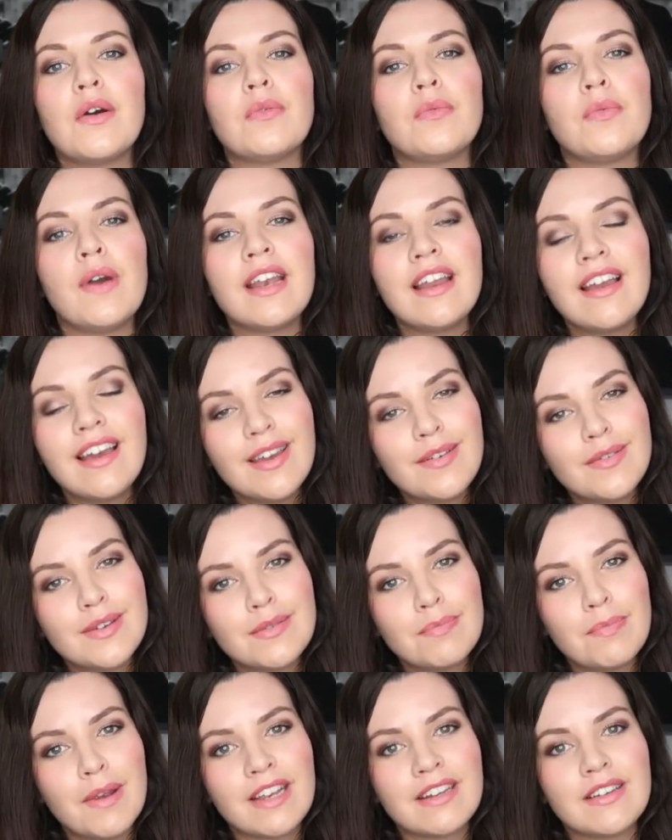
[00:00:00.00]
When I
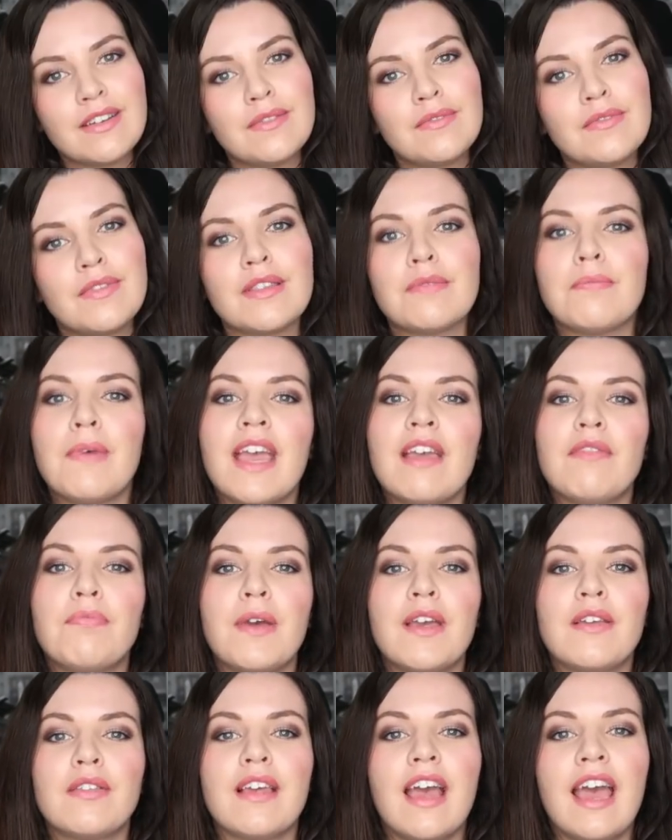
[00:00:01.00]
was pregnant with Maeve,
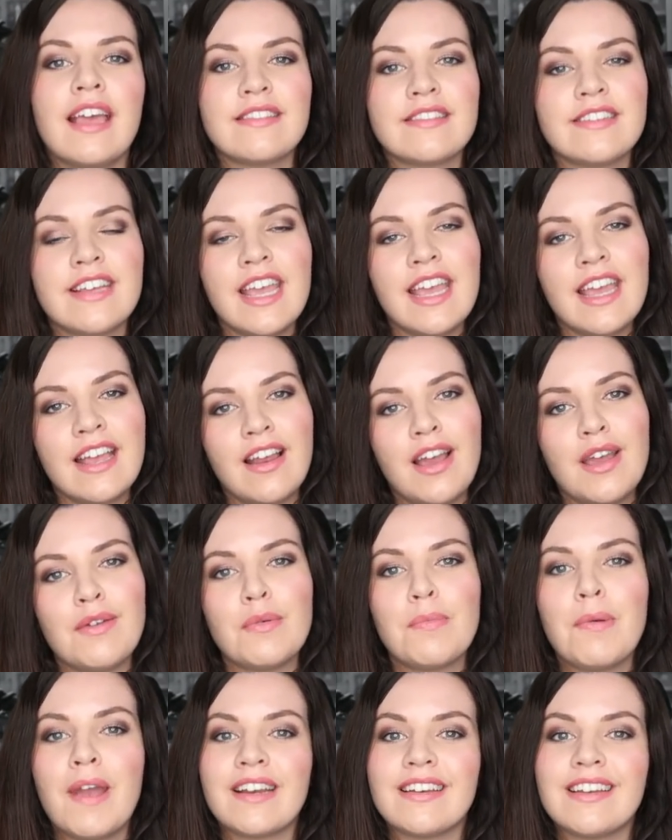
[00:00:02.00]
both SJ and I
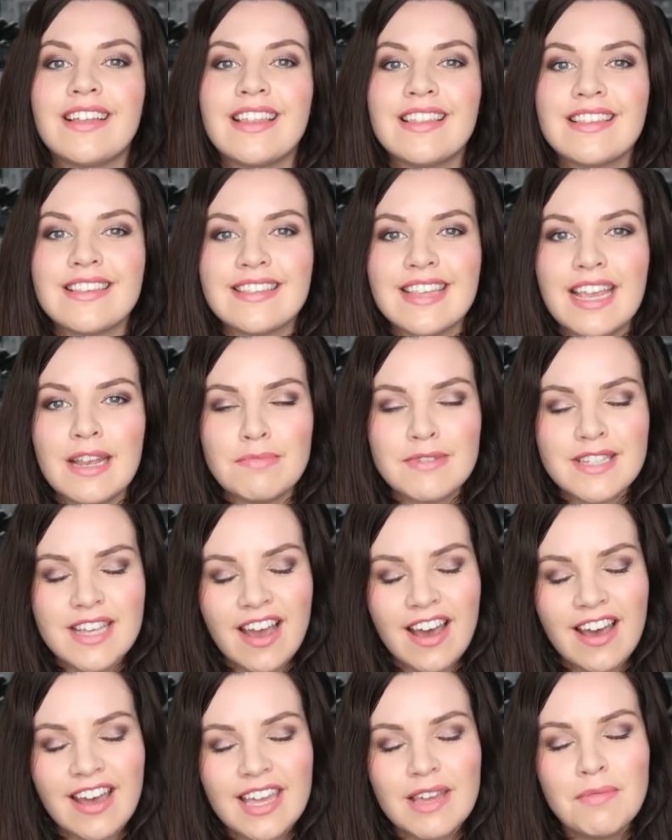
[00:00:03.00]
were pregnant at the same
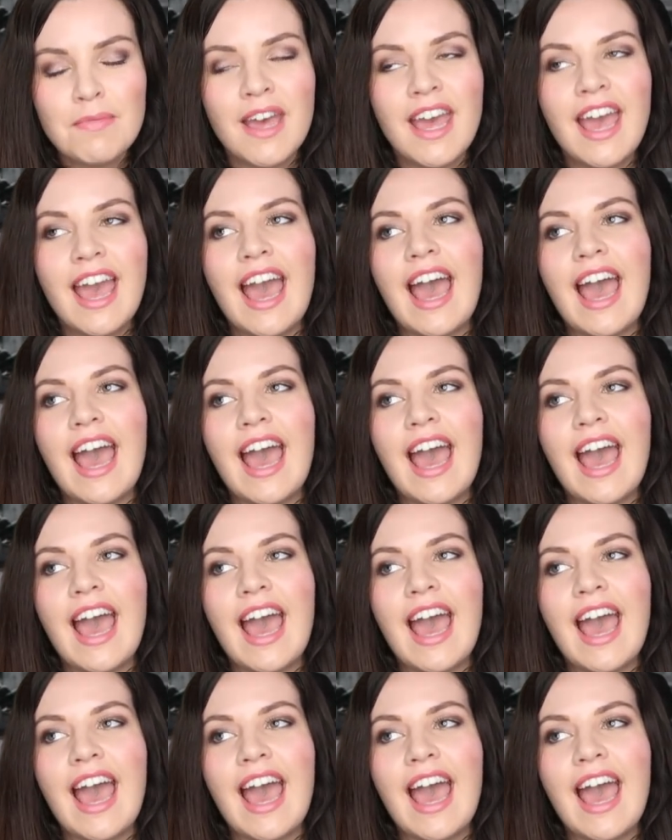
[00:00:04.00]
time,